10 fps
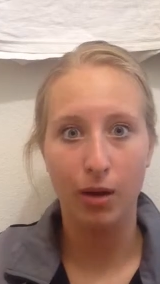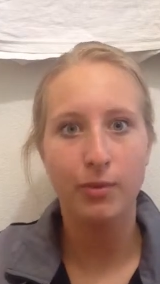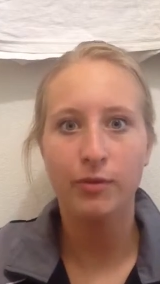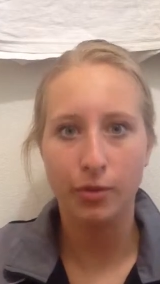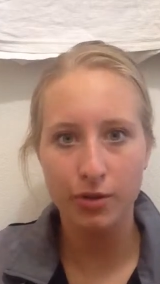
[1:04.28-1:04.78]

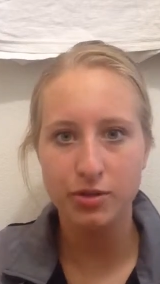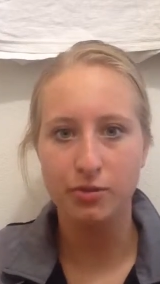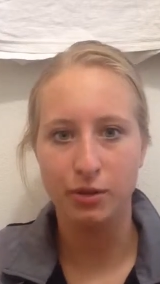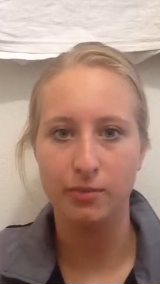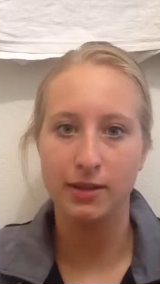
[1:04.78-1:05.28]
Mom, of course
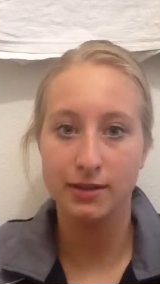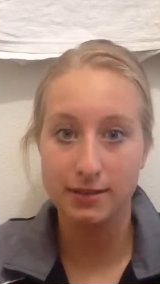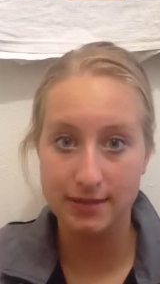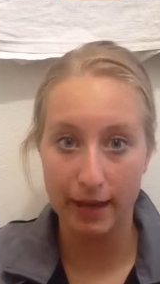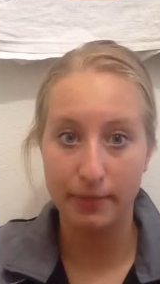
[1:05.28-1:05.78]
you wouldn't, because
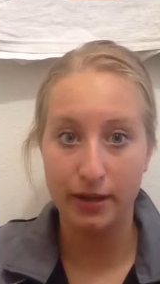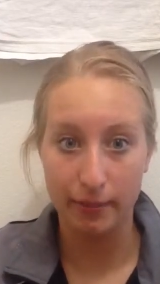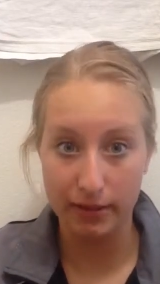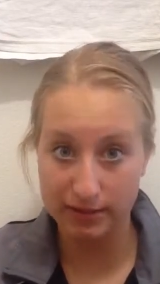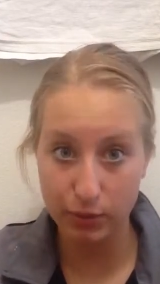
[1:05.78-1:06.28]
this happened
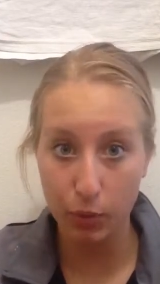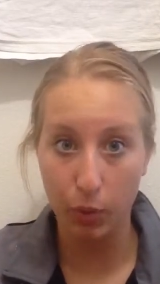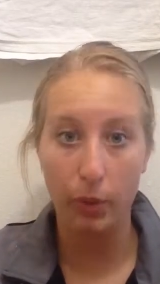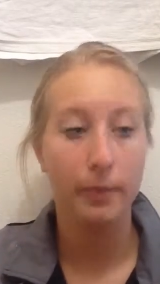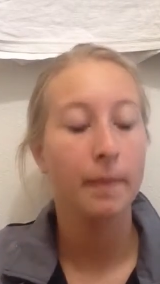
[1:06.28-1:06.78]
at my
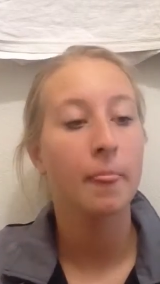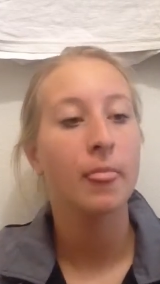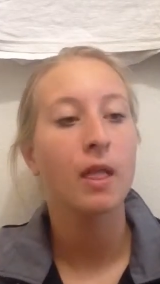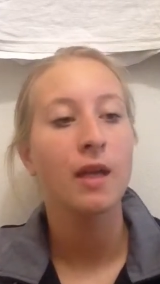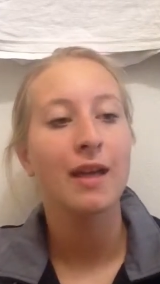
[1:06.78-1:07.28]
school.
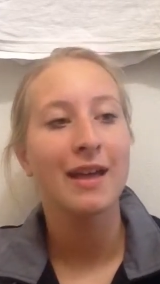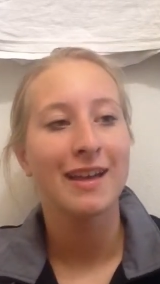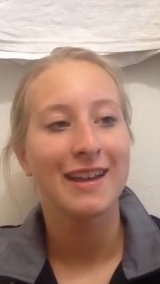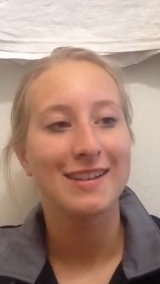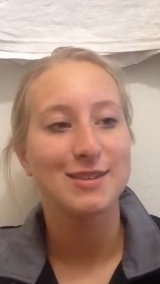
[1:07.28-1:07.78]

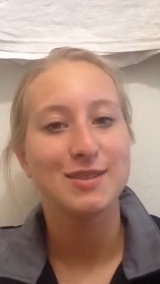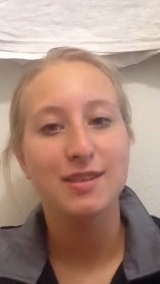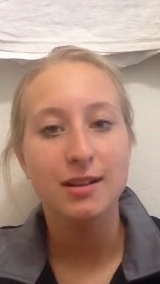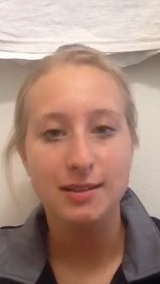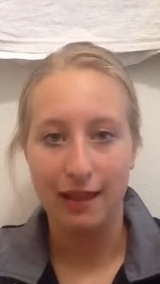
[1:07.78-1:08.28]
And she
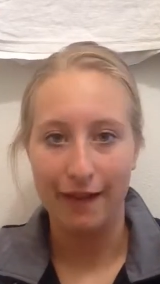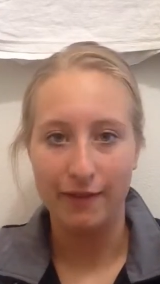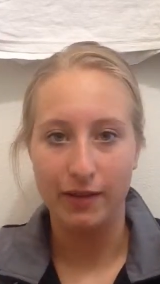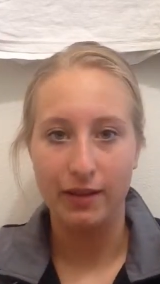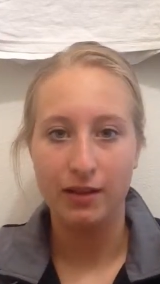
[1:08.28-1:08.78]
starts
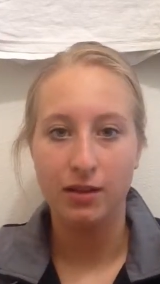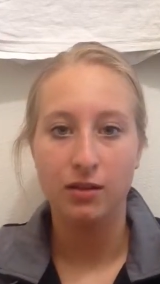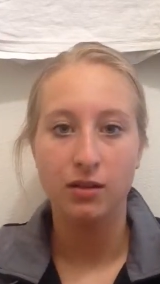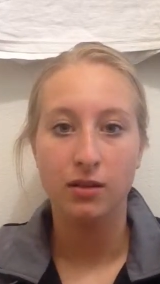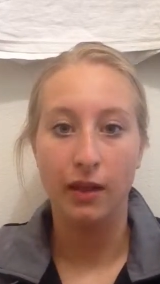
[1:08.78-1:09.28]
laughing,
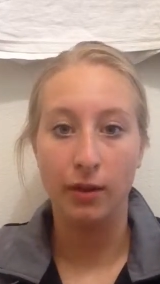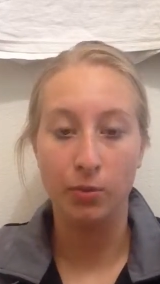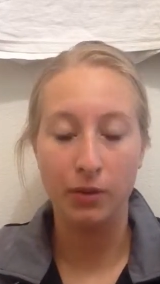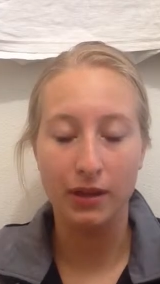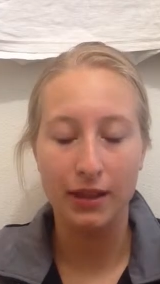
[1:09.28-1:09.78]
like,
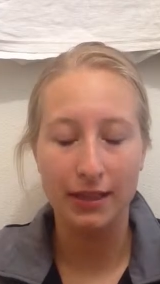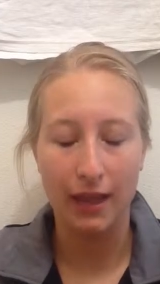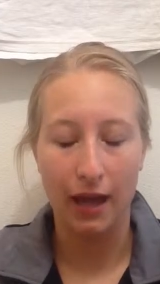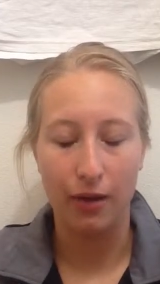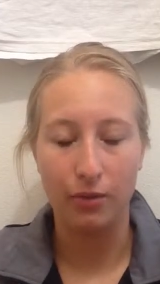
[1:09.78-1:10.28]
really
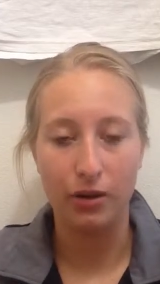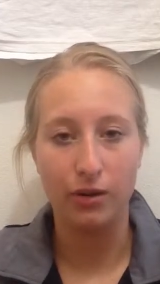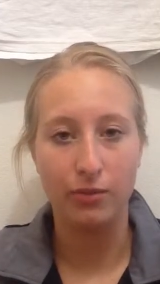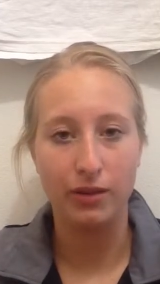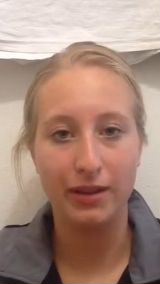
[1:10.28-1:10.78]
loud
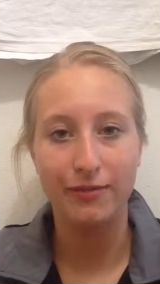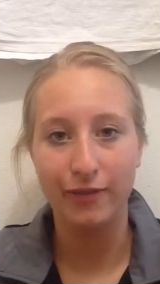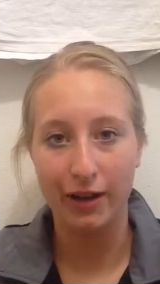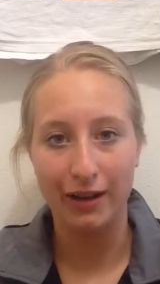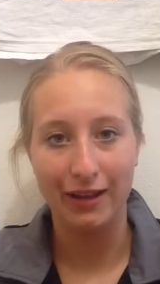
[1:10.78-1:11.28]
and really
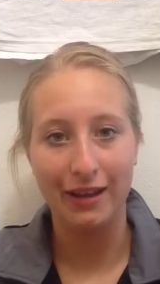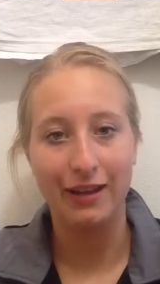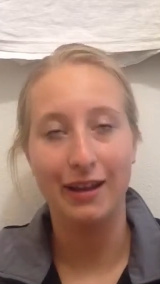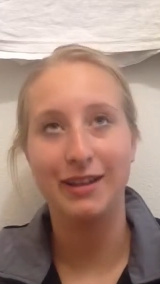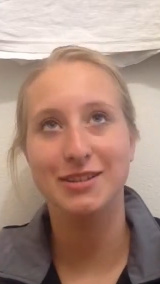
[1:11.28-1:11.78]
funny,
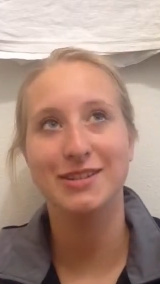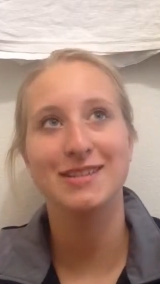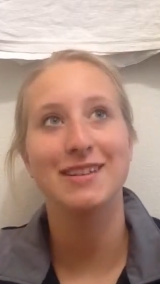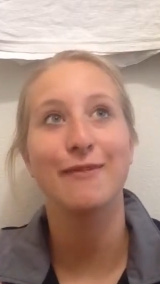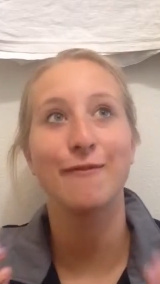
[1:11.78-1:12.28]
and
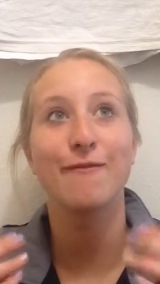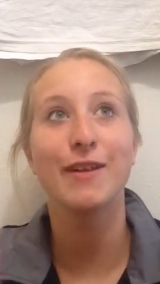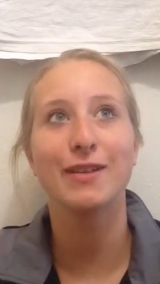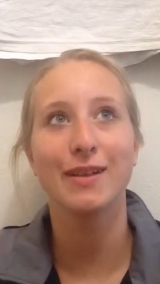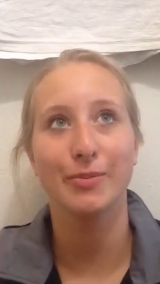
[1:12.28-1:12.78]
it
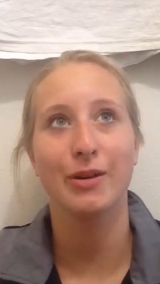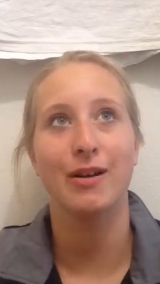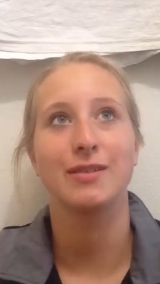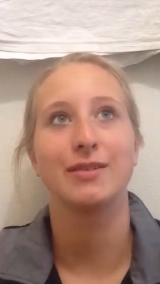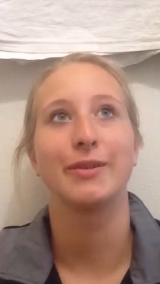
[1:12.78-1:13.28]
filled up
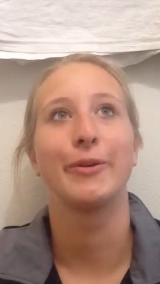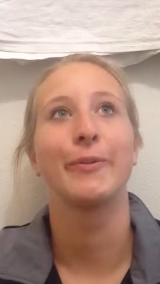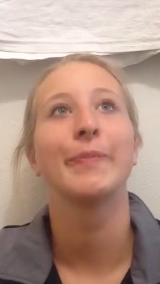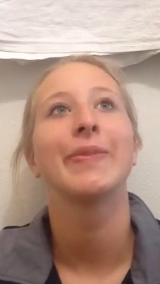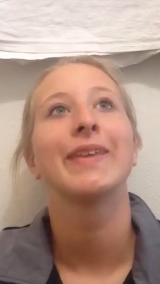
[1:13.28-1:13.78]

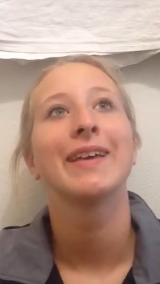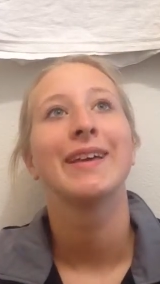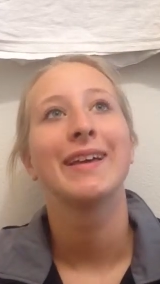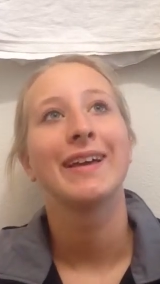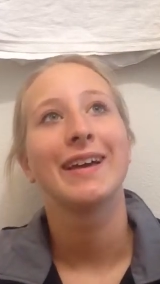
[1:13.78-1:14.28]
Costco.
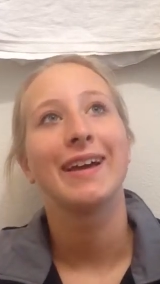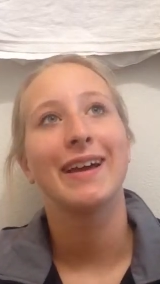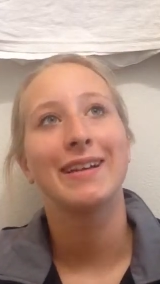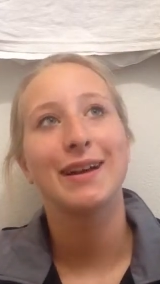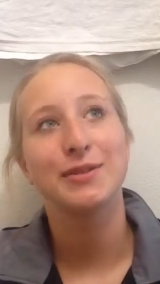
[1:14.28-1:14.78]

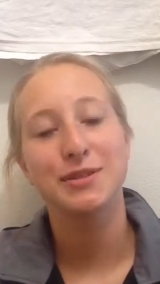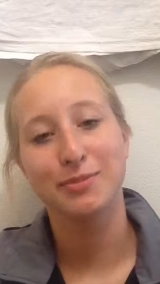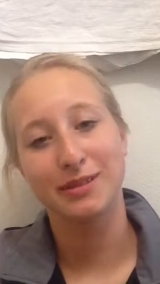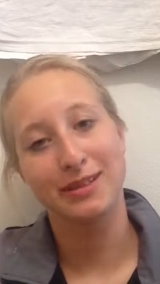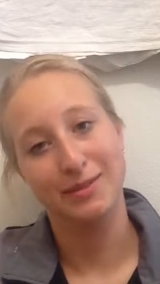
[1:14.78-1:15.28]
And now she
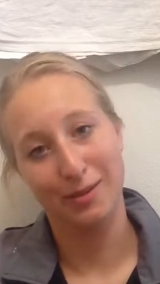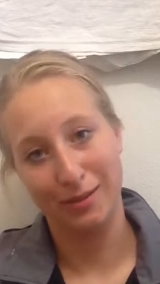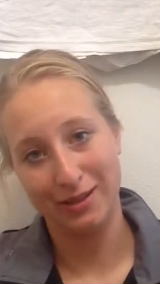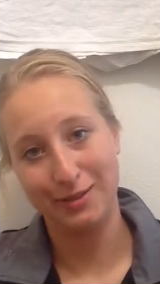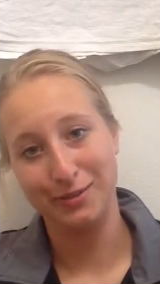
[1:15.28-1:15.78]
believes that
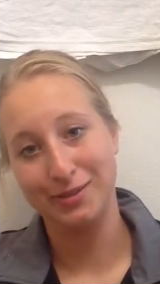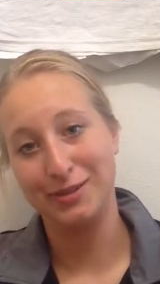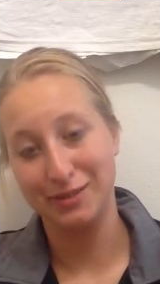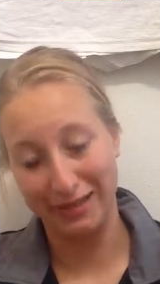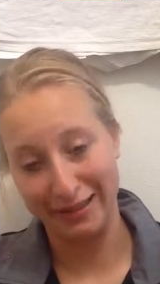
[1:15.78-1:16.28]
my school is
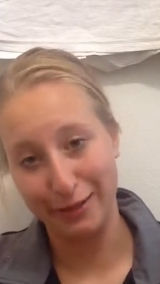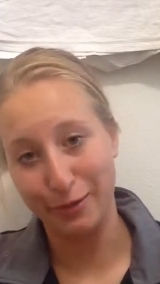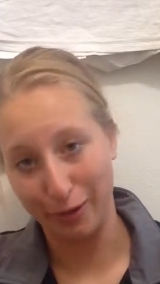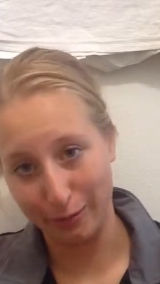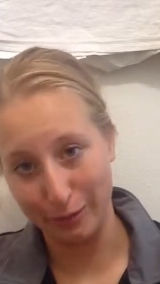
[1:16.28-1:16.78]
just like the
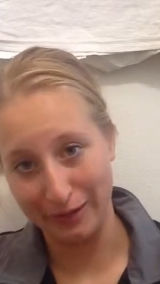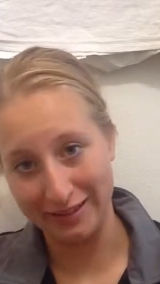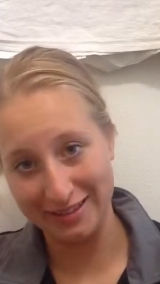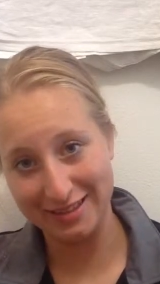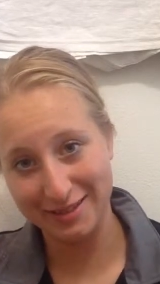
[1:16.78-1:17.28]

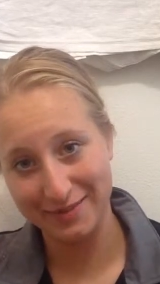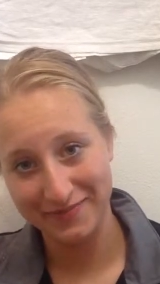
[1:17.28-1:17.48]
Krellboynes.